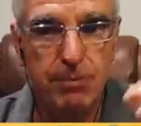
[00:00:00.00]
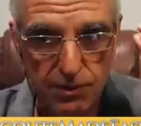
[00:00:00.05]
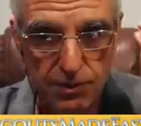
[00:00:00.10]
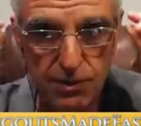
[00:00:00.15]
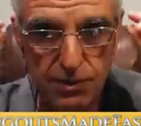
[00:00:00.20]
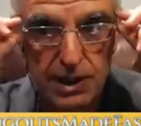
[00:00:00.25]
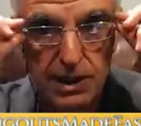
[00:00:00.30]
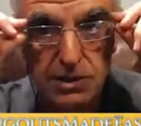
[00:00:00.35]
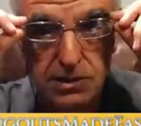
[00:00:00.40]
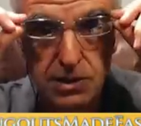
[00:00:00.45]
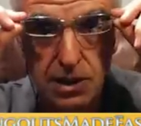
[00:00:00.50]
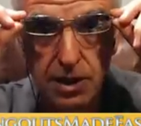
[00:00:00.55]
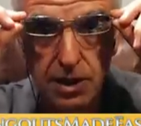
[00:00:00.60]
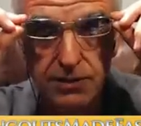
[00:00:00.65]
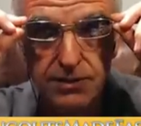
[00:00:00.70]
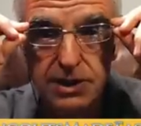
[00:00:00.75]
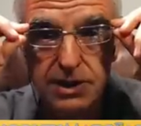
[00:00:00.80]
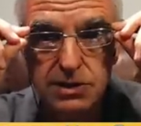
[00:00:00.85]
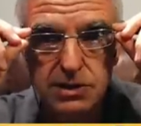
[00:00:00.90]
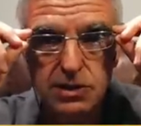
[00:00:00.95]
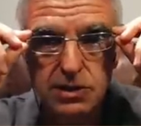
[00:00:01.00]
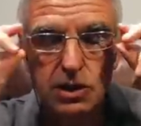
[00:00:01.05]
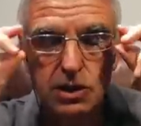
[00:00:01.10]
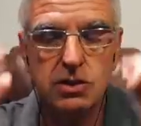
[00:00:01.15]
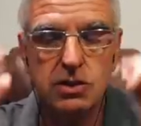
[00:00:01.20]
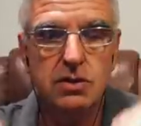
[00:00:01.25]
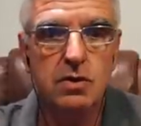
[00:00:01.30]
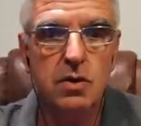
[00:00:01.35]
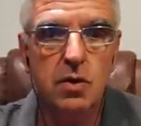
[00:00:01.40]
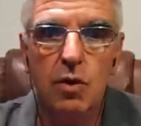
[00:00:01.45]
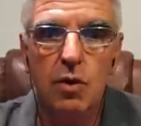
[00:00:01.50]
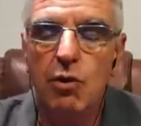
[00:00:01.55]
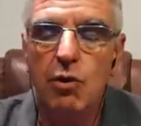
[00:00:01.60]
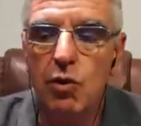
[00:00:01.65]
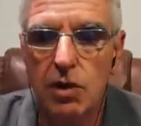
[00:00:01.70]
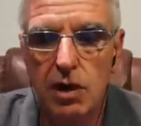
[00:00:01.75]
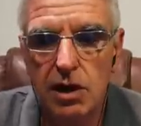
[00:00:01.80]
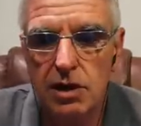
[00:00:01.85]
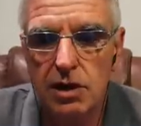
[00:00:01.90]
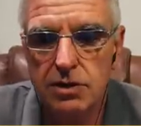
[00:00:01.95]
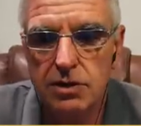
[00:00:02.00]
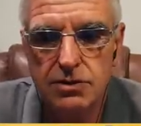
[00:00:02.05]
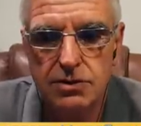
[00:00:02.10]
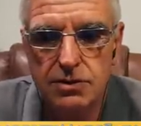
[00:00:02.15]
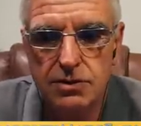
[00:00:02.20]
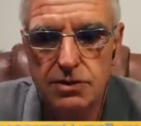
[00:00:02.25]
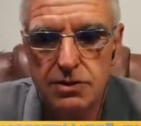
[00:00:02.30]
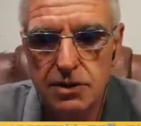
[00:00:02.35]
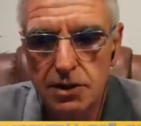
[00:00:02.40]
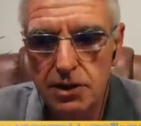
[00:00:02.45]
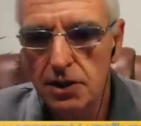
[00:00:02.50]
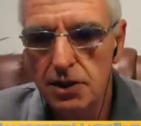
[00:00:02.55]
but these are just normal glasses.